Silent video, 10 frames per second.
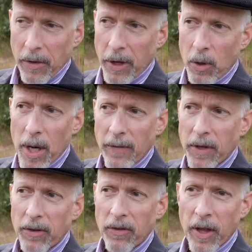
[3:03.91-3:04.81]
They don't have
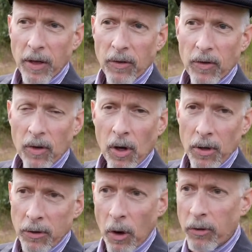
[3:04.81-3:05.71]
these things
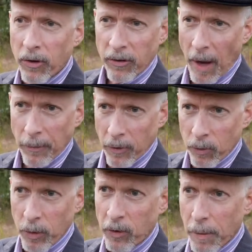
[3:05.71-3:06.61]
called
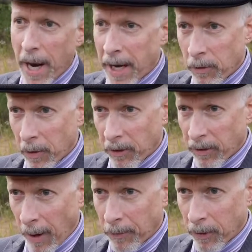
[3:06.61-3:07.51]
nociceptors, which are pain
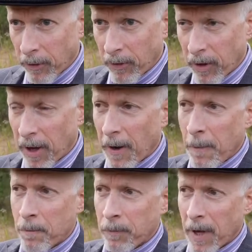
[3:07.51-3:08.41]
receptors.
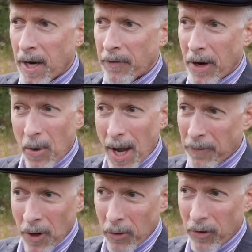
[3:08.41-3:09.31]
And if they don't
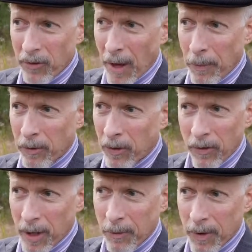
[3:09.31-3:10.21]
have nociceptors, it
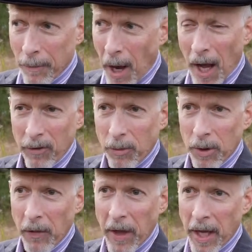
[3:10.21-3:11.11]
seems impossible
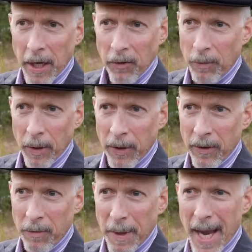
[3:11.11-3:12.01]
that they can
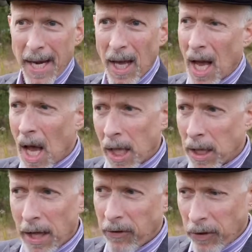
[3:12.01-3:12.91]
experience pain,
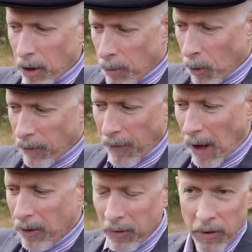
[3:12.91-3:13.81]
unless their
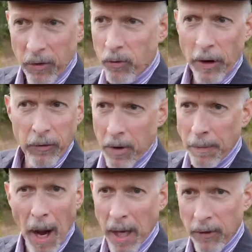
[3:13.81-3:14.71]
morphology, the structure of their
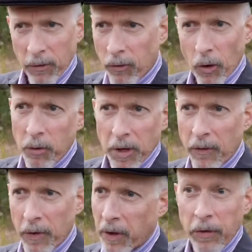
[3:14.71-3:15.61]
bodies, is so
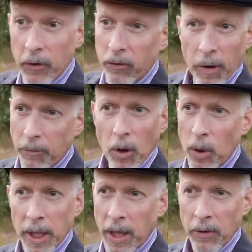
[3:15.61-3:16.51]
different that there's some
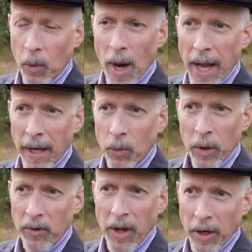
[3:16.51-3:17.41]
totally other way in
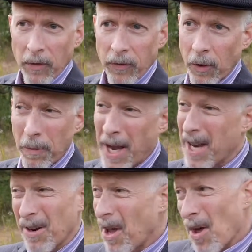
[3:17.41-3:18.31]
which they could feel
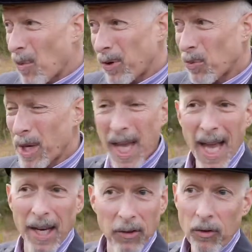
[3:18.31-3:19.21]
pain, which we
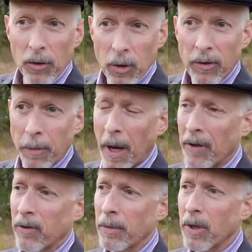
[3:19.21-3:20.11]
can't exclude as a
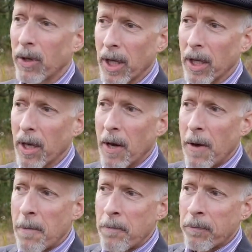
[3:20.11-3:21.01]
possibility.
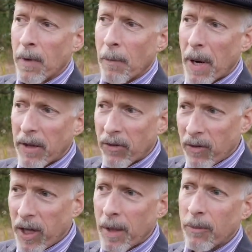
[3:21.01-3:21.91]
But it
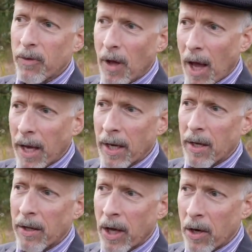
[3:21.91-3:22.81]
seems like
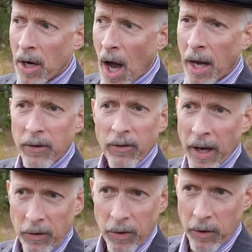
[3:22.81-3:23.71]
they're not
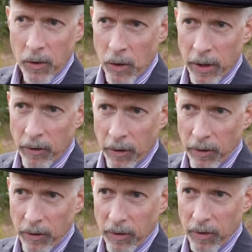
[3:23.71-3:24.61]
sentient
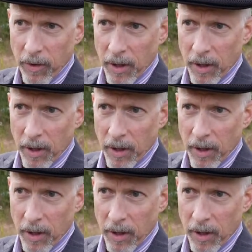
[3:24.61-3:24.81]
creatures.